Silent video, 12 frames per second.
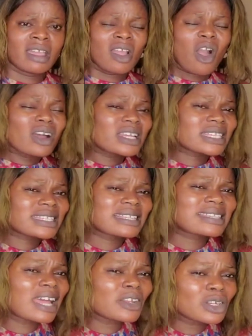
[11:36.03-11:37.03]
All these
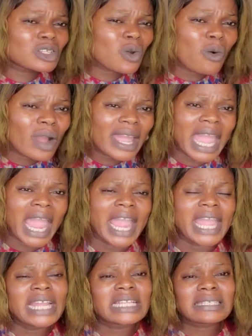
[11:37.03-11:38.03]
things are not okay.
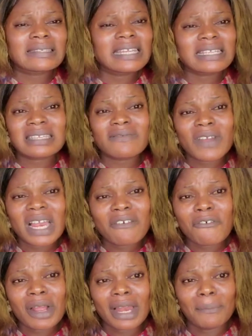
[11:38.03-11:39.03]
It's
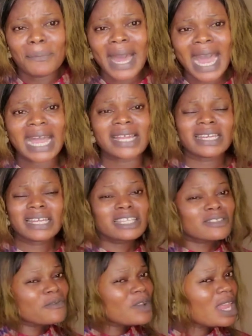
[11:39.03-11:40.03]
really bad.
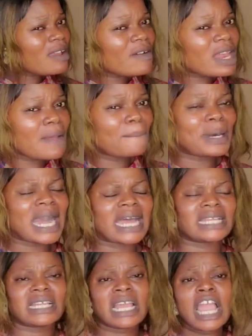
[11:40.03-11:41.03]
It's really bad.
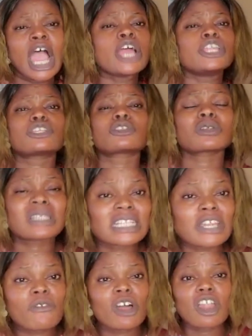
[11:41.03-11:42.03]

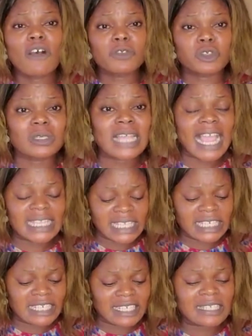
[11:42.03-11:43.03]
The role of society
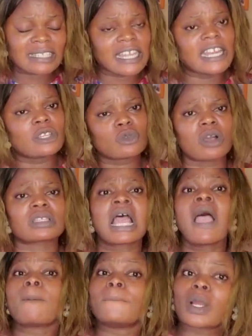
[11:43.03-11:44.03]
in this thing is what?
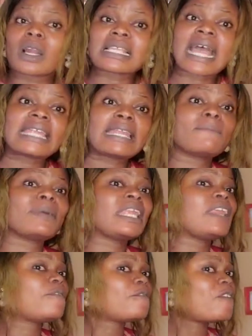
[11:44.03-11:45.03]
Because I think that
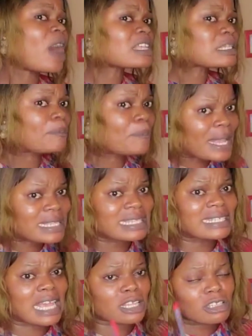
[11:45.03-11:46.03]
the first
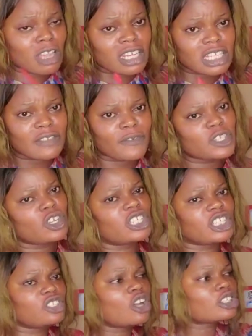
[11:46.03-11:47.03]
person that saw this video
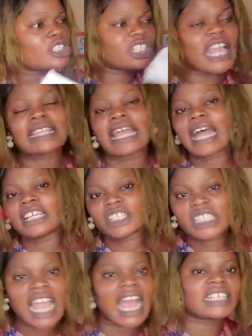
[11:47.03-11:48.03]
did not share it and
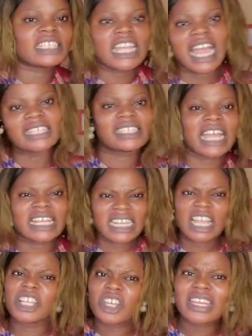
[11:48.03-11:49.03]
share.
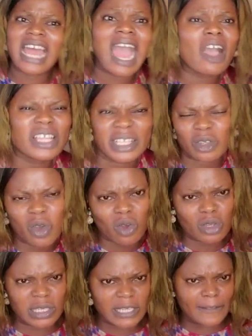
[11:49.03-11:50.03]
You know that how it
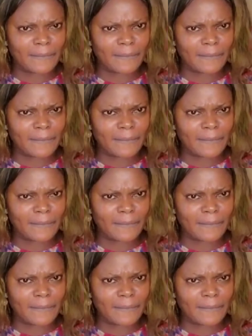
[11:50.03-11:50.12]
goes.